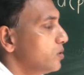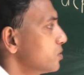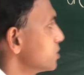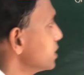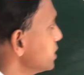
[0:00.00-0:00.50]

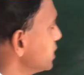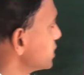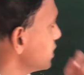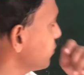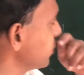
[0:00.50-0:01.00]
so see
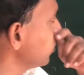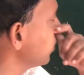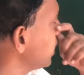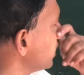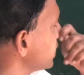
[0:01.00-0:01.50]
this, if you
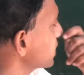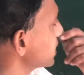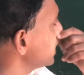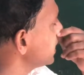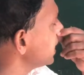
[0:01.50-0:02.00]

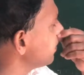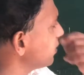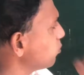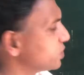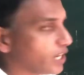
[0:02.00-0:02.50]
clearly
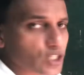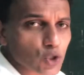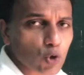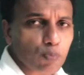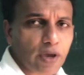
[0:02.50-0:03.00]
view these
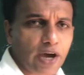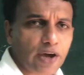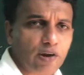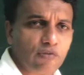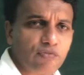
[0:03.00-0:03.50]
two pair
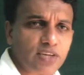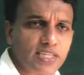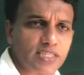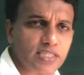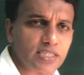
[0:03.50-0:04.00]

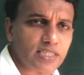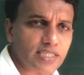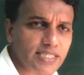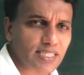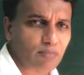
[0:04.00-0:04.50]

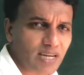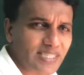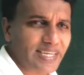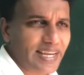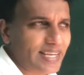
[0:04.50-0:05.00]
of
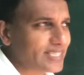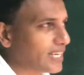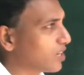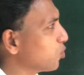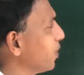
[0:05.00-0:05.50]
simultaneous
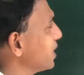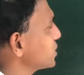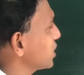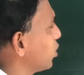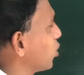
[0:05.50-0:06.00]

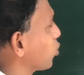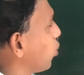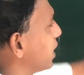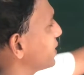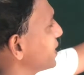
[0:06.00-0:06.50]
equation or
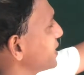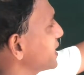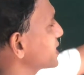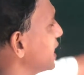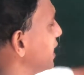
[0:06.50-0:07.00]

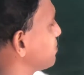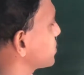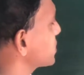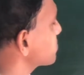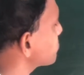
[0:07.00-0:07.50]
quadratic types,